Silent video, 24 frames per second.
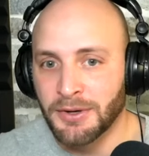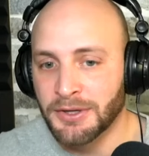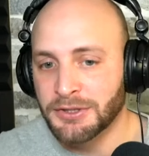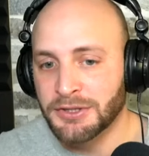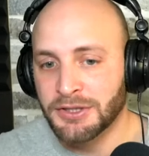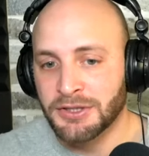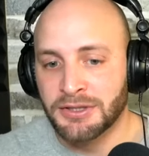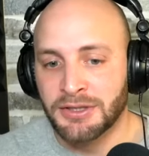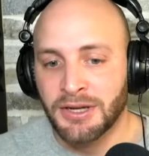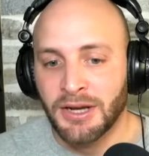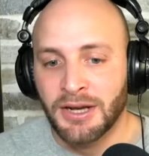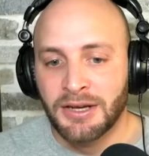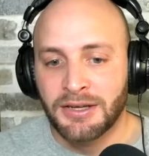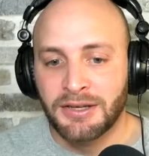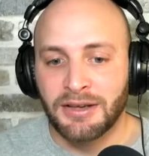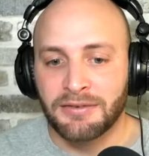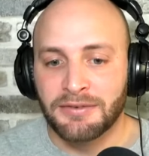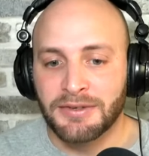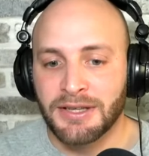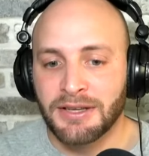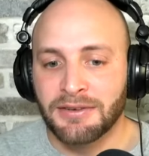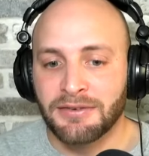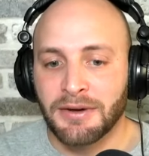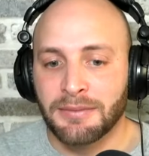You
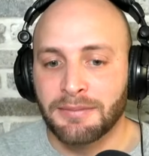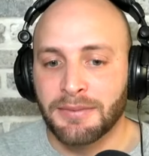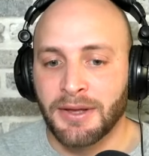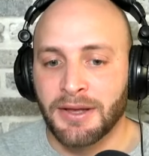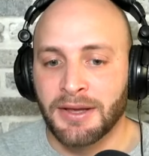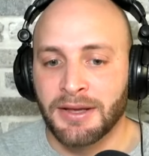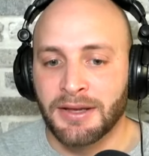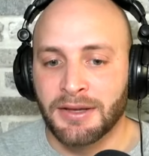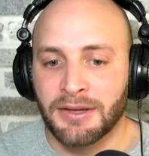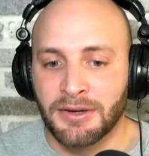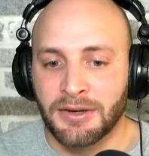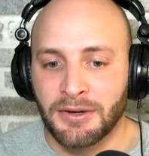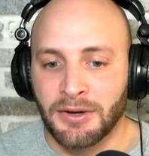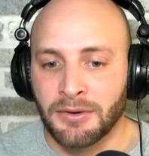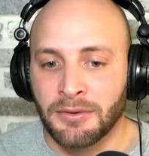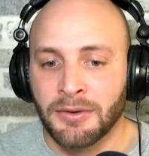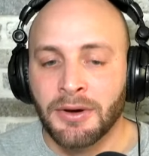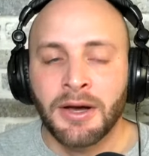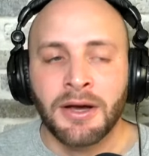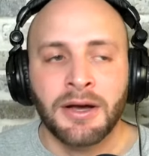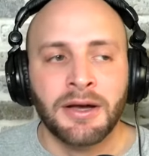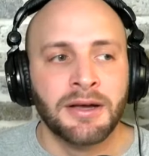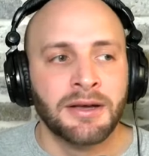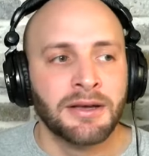have to give up like, you know,
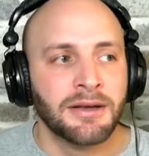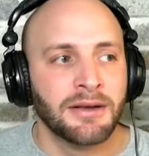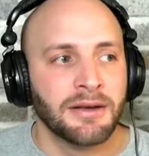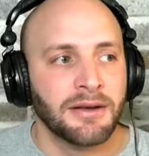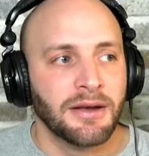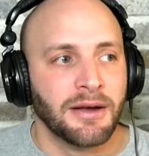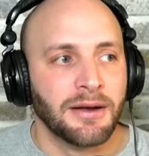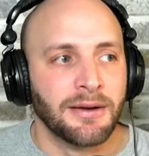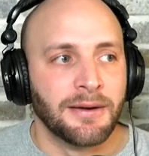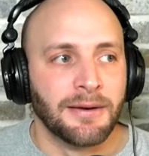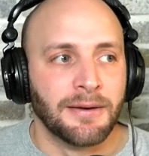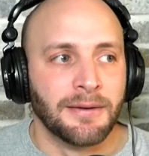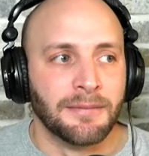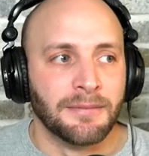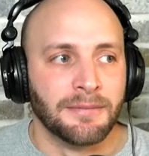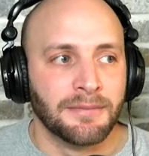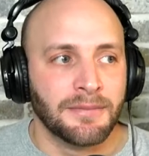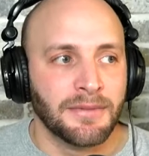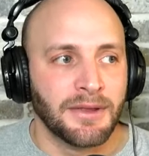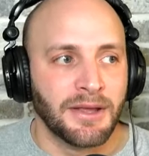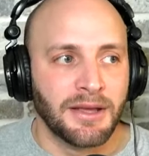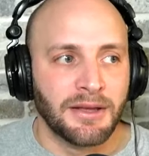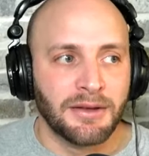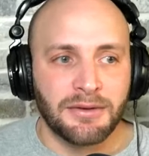
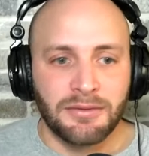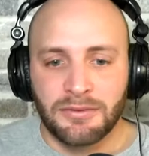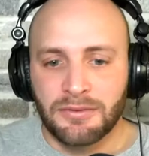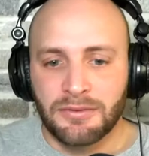like